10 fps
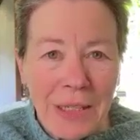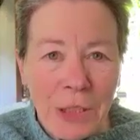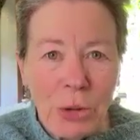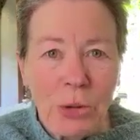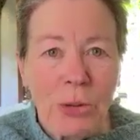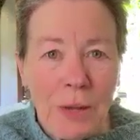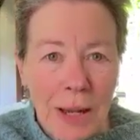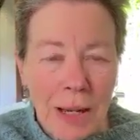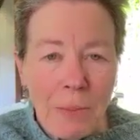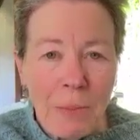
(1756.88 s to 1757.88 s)
to
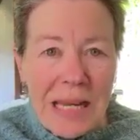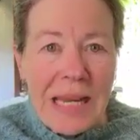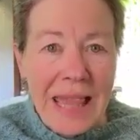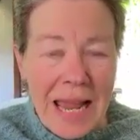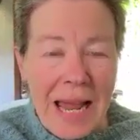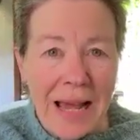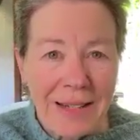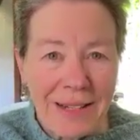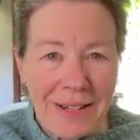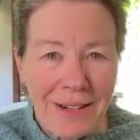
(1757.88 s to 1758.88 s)
be
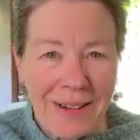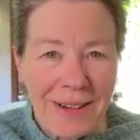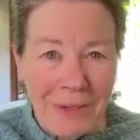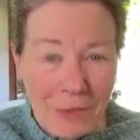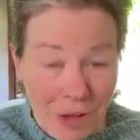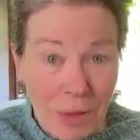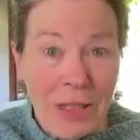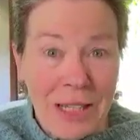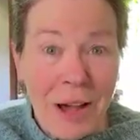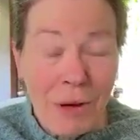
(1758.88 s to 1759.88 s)
that for
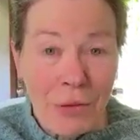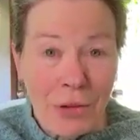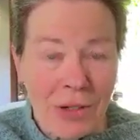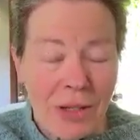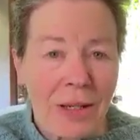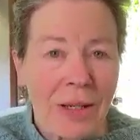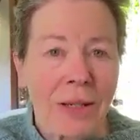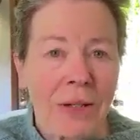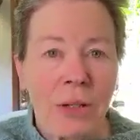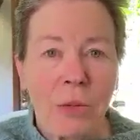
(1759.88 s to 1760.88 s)
themselves.
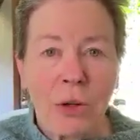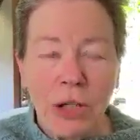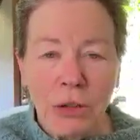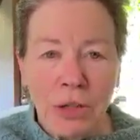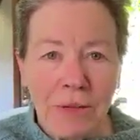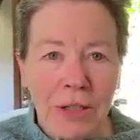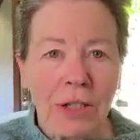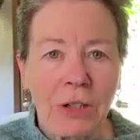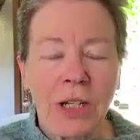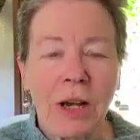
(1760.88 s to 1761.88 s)
So the more you give it
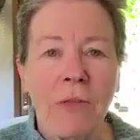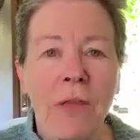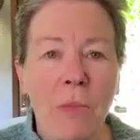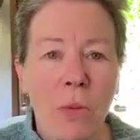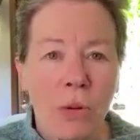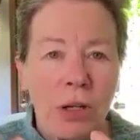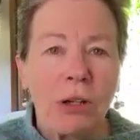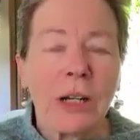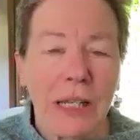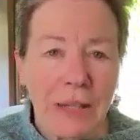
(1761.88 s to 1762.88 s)
to yourself, the more
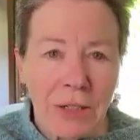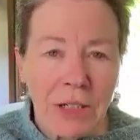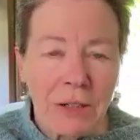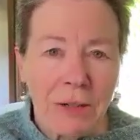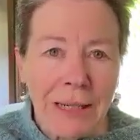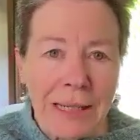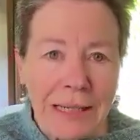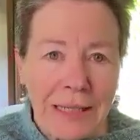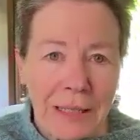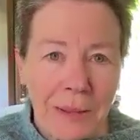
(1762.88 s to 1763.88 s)
you're going to give it to your
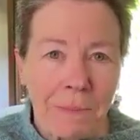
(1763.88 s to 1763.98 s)
clients.